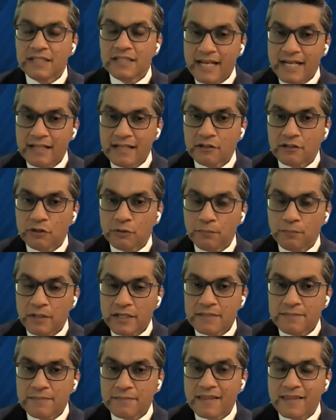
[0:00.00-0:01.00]
they take the
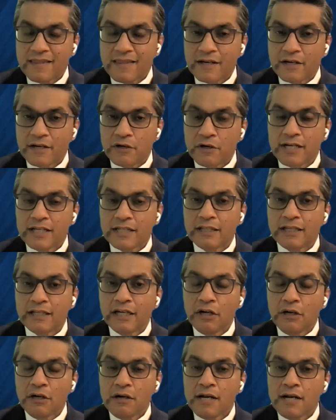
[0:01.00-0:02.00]
replacement thyroid,
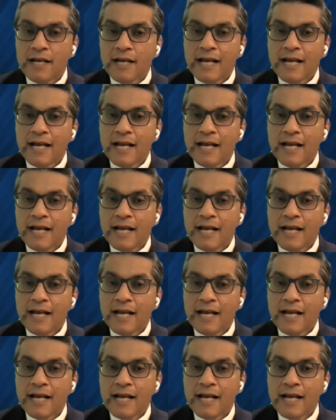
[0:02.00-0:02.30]
their